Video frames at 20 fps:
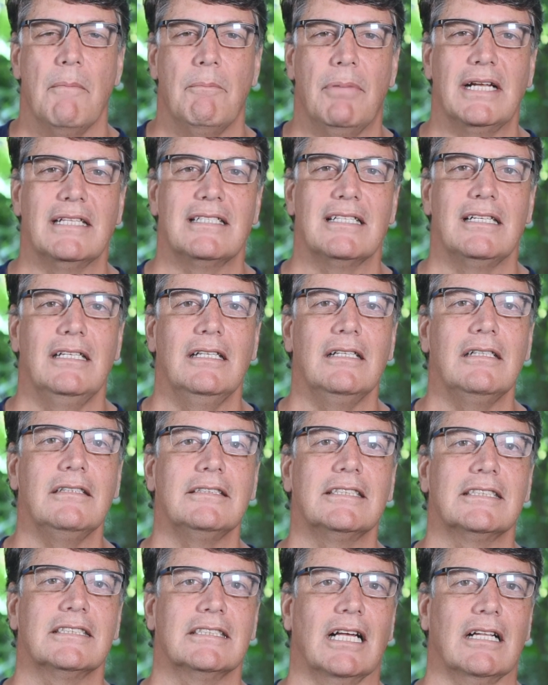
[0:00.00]
but it's little
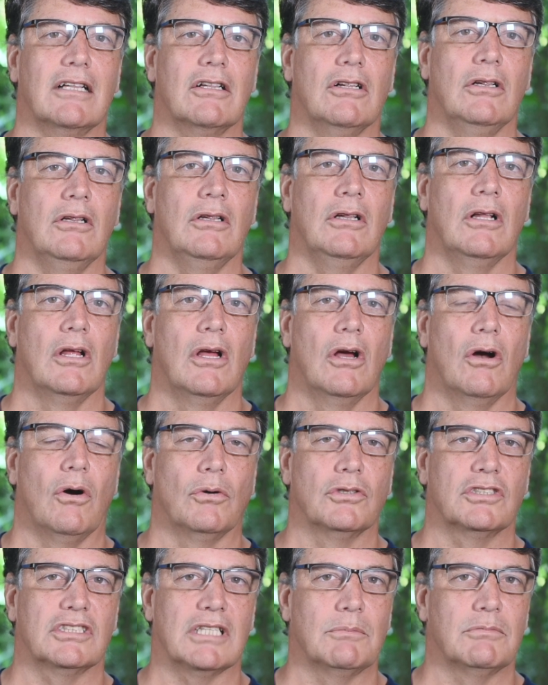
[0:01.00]
subtle
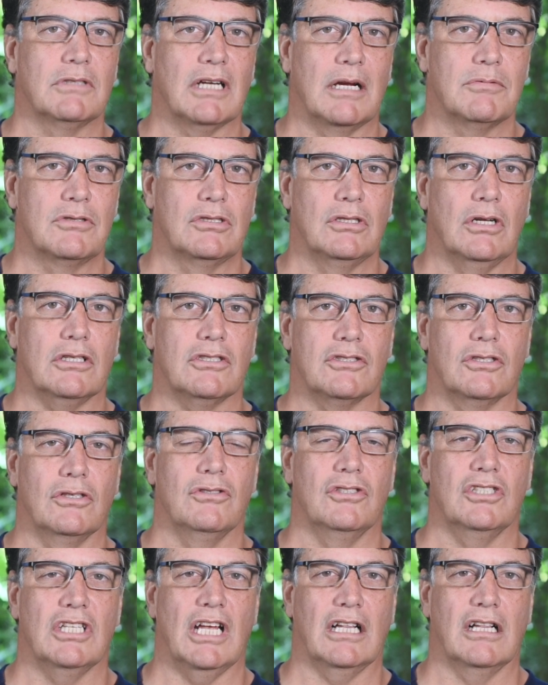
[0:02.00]
or sometimes not
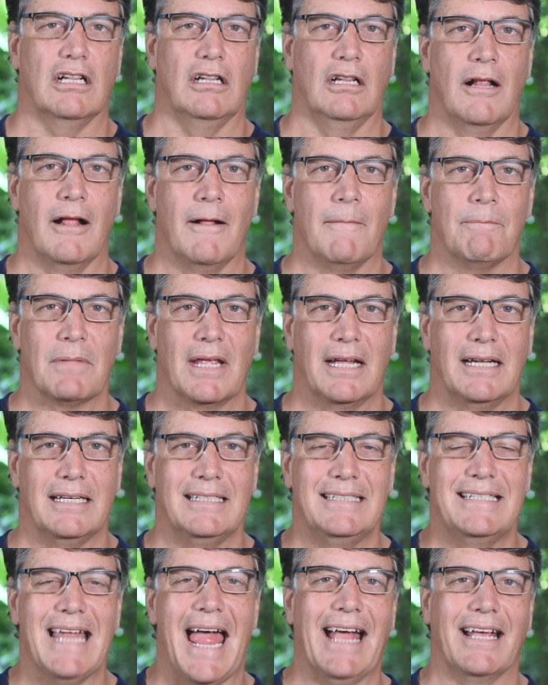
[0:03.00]
so subtle
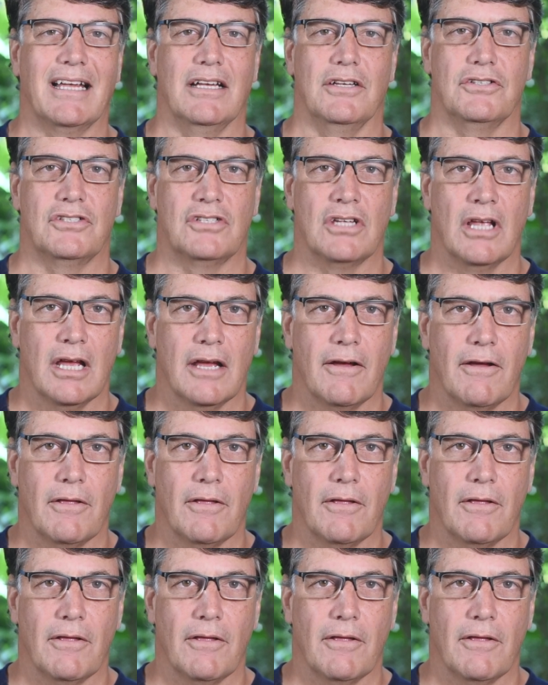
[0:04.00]
daggers,